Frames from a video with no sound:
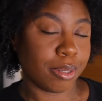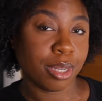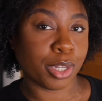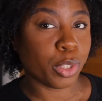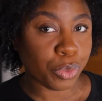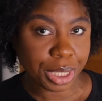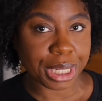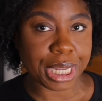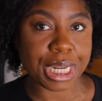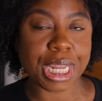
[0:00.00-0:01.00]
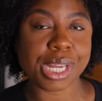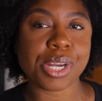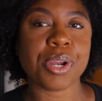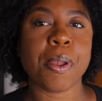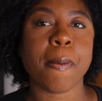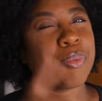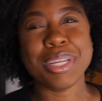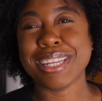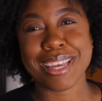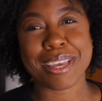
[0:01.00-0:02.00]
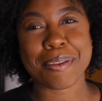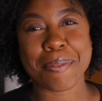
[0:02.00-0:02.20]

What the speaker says: including in here, and we did,